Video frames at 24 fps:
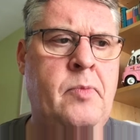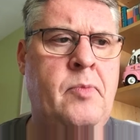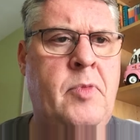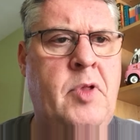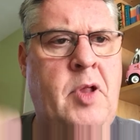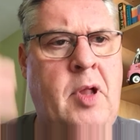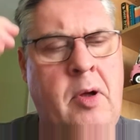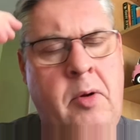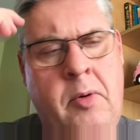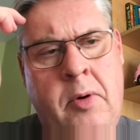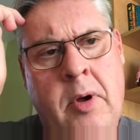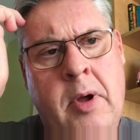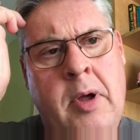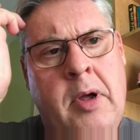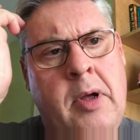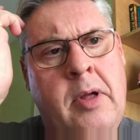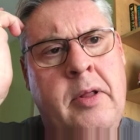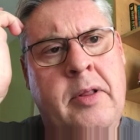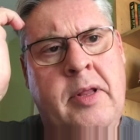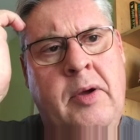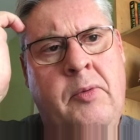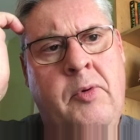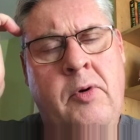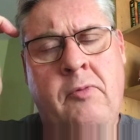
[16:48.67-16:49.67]
So
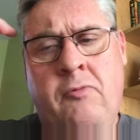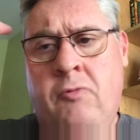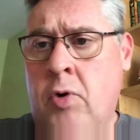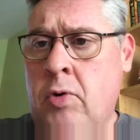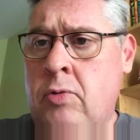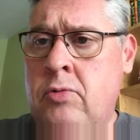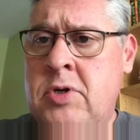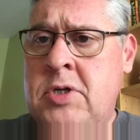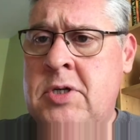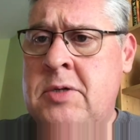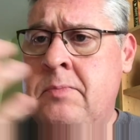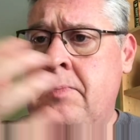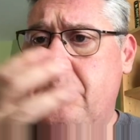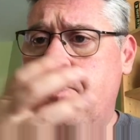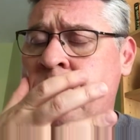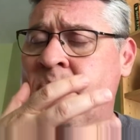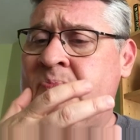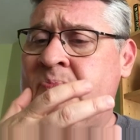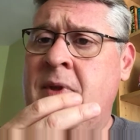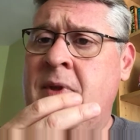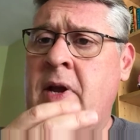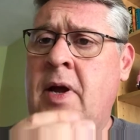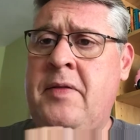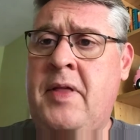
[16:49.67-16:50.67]
there weren't rules,
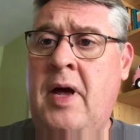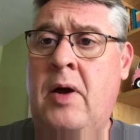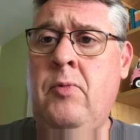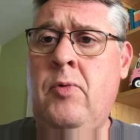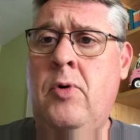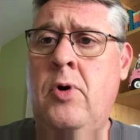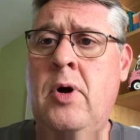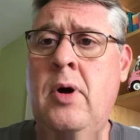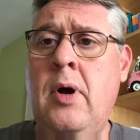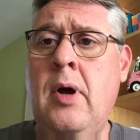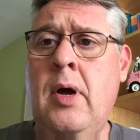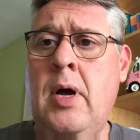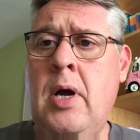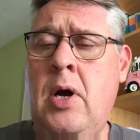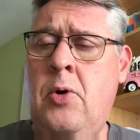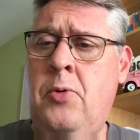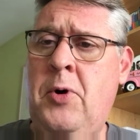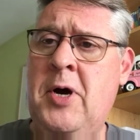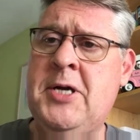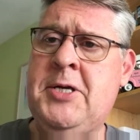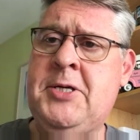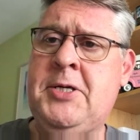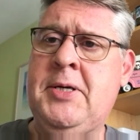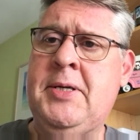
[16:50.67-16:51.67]
they were
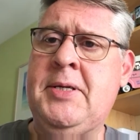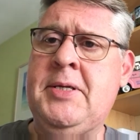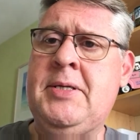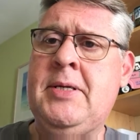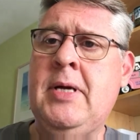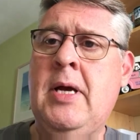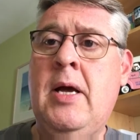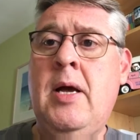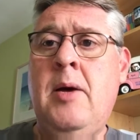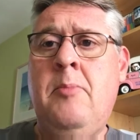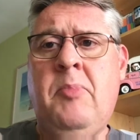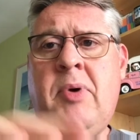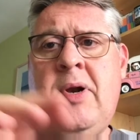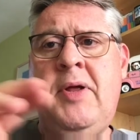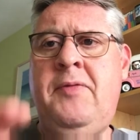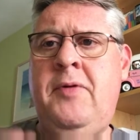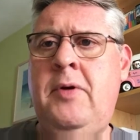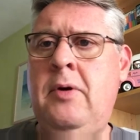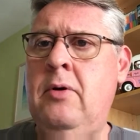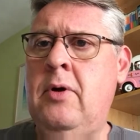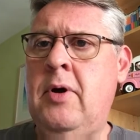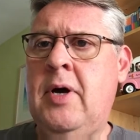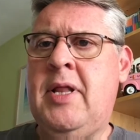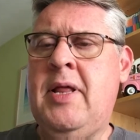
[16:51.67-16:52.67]
questions. But if
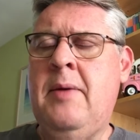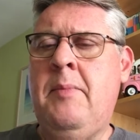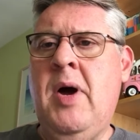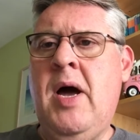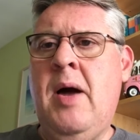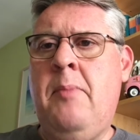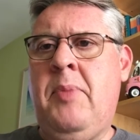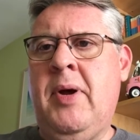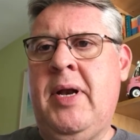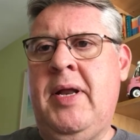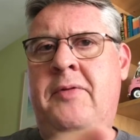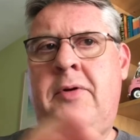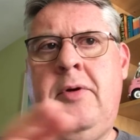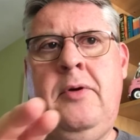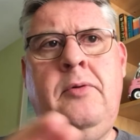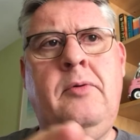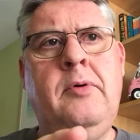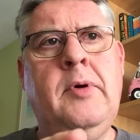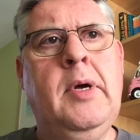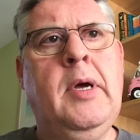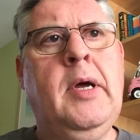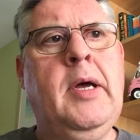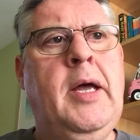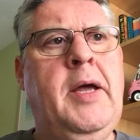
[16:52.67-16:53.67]
you look them up and if
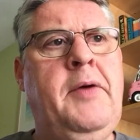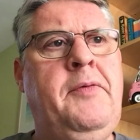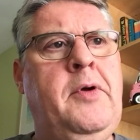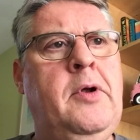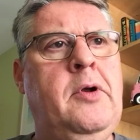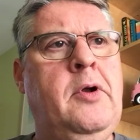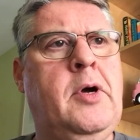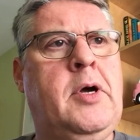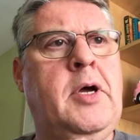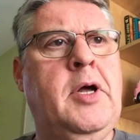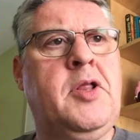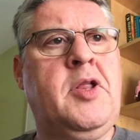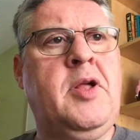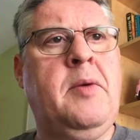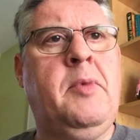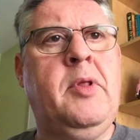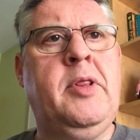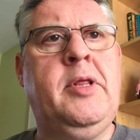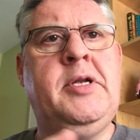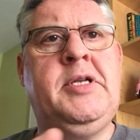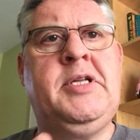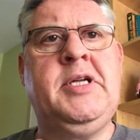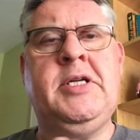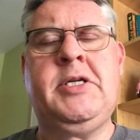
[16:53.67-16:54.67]
you if you look at some
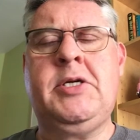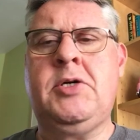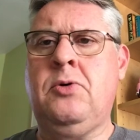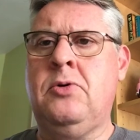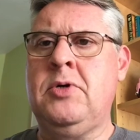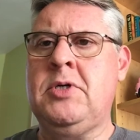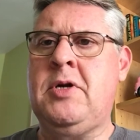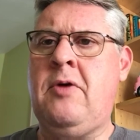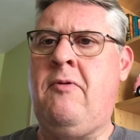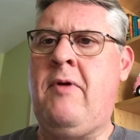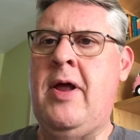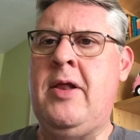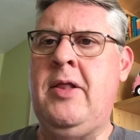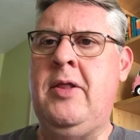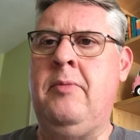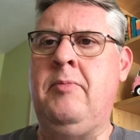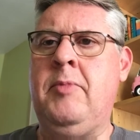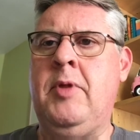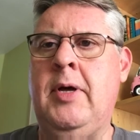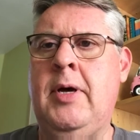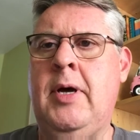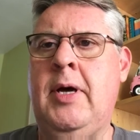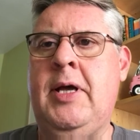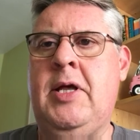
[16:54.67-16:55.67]
of the discourse around
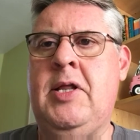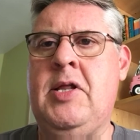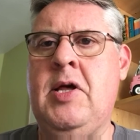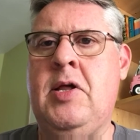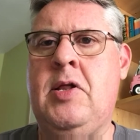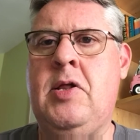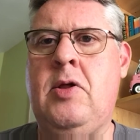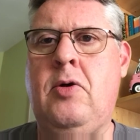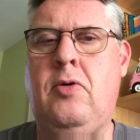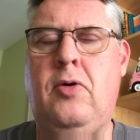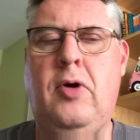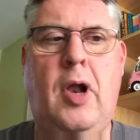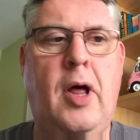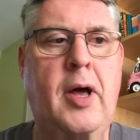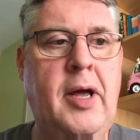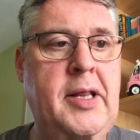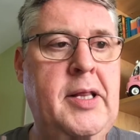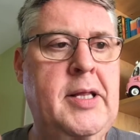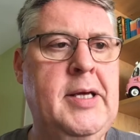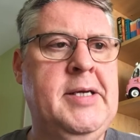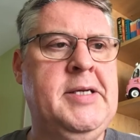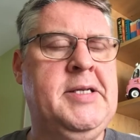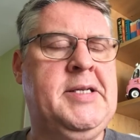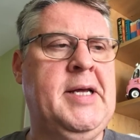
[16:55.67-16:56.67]
them that exists
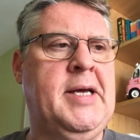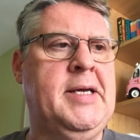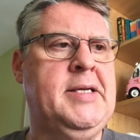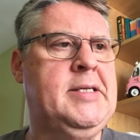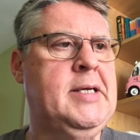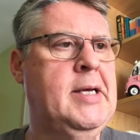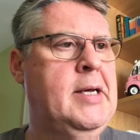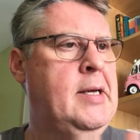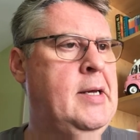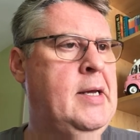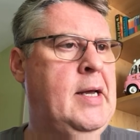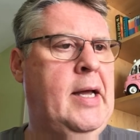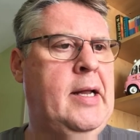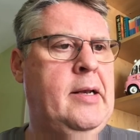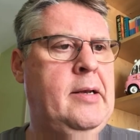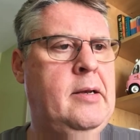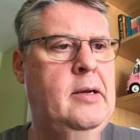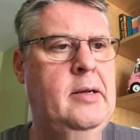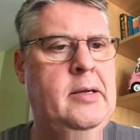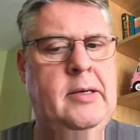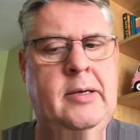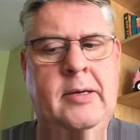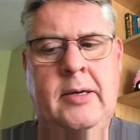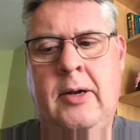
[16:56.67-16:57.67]
online these days,
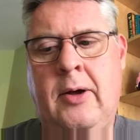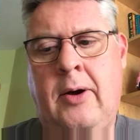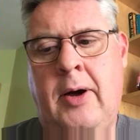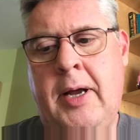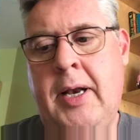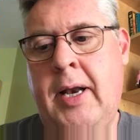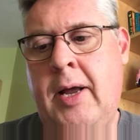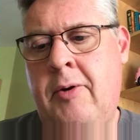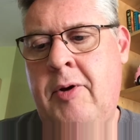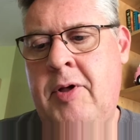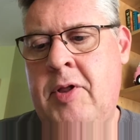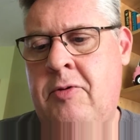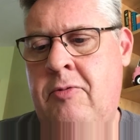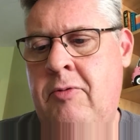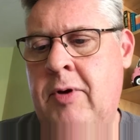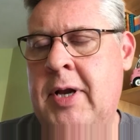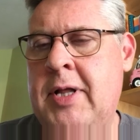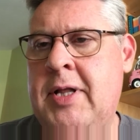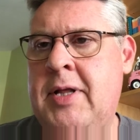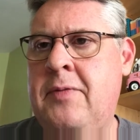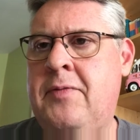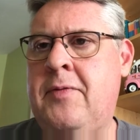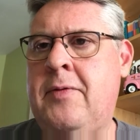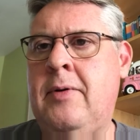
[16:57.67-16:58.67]
and look, I know it's
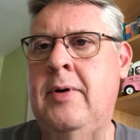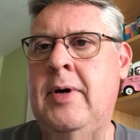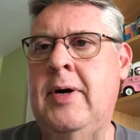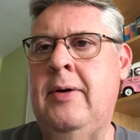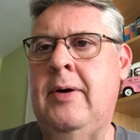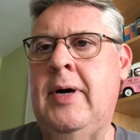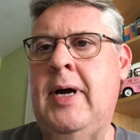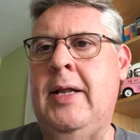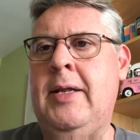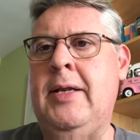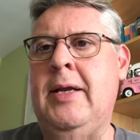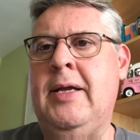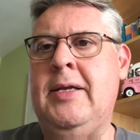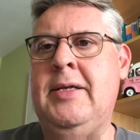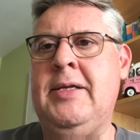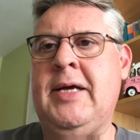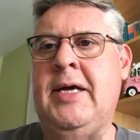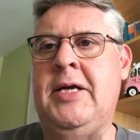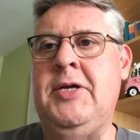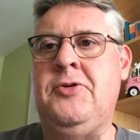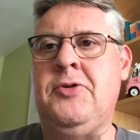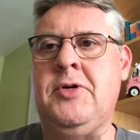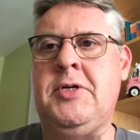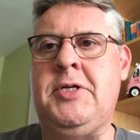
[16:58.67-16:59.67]
really difficult uh, and, and
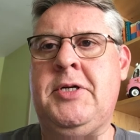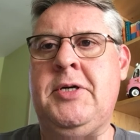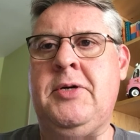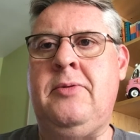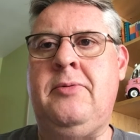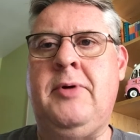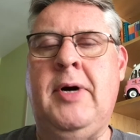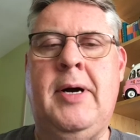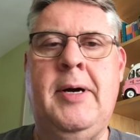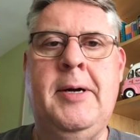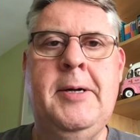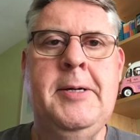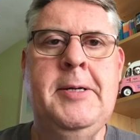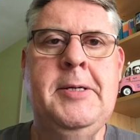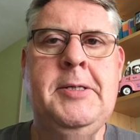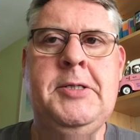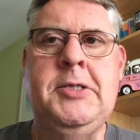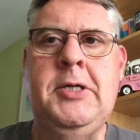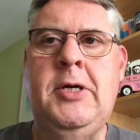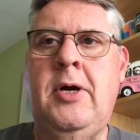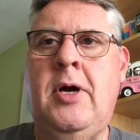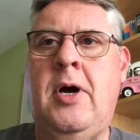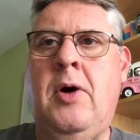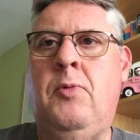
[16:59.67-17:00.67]
dangerous to uh,
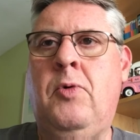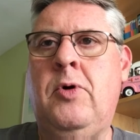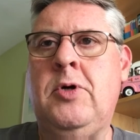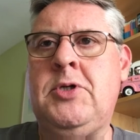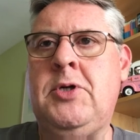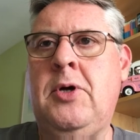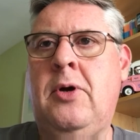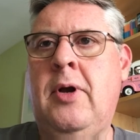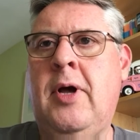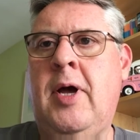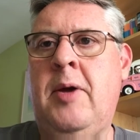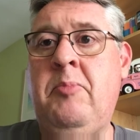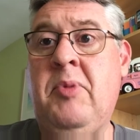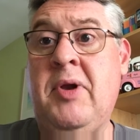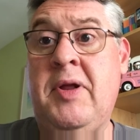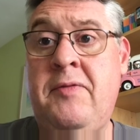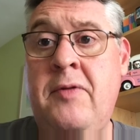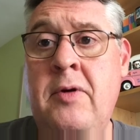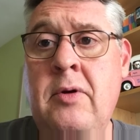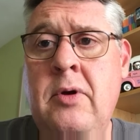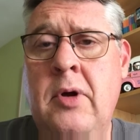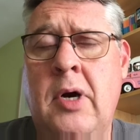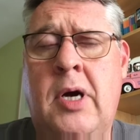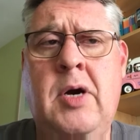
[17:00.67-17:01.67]
to look at what's online. But
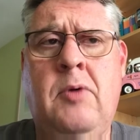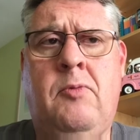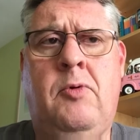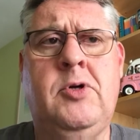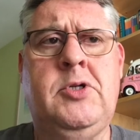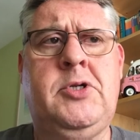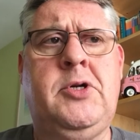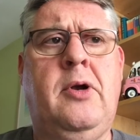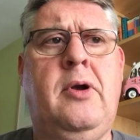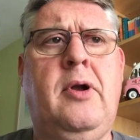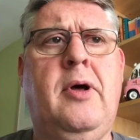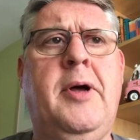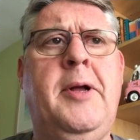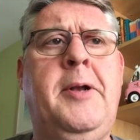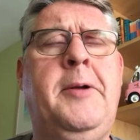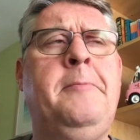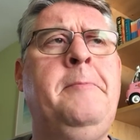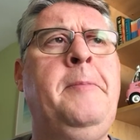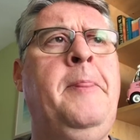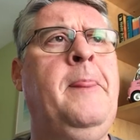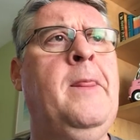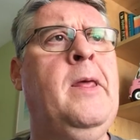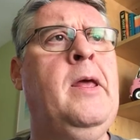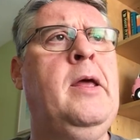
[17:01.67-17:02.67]
if you look at what's online,
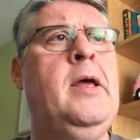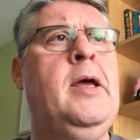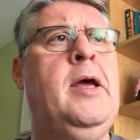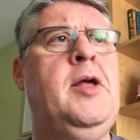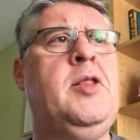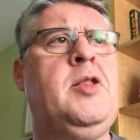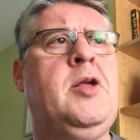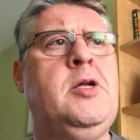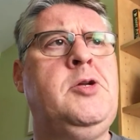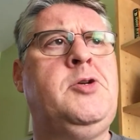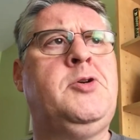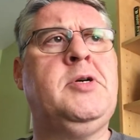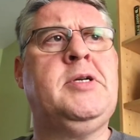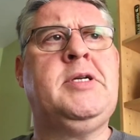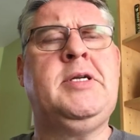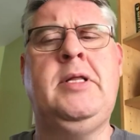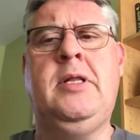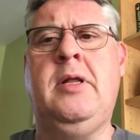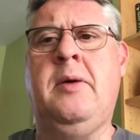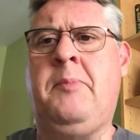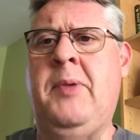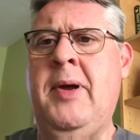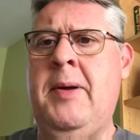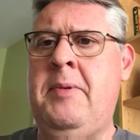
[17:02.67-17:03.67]
it's
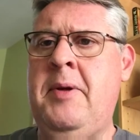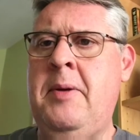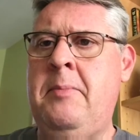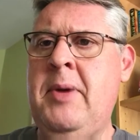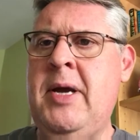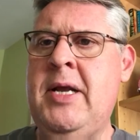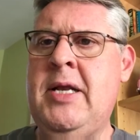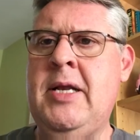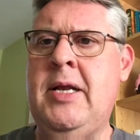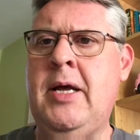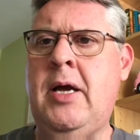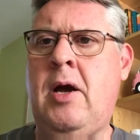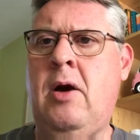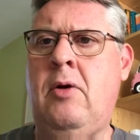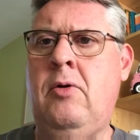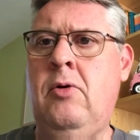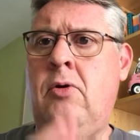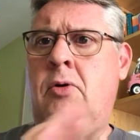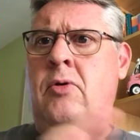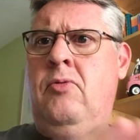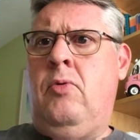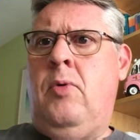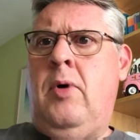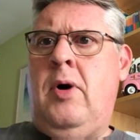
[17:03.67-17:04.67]
interesting that people immediately go,
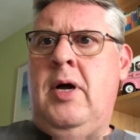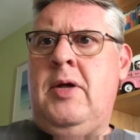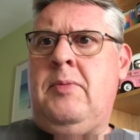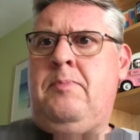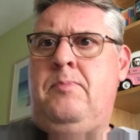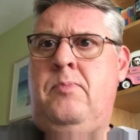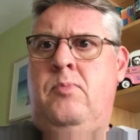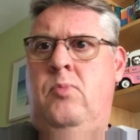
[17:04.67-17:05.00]
oh, what a,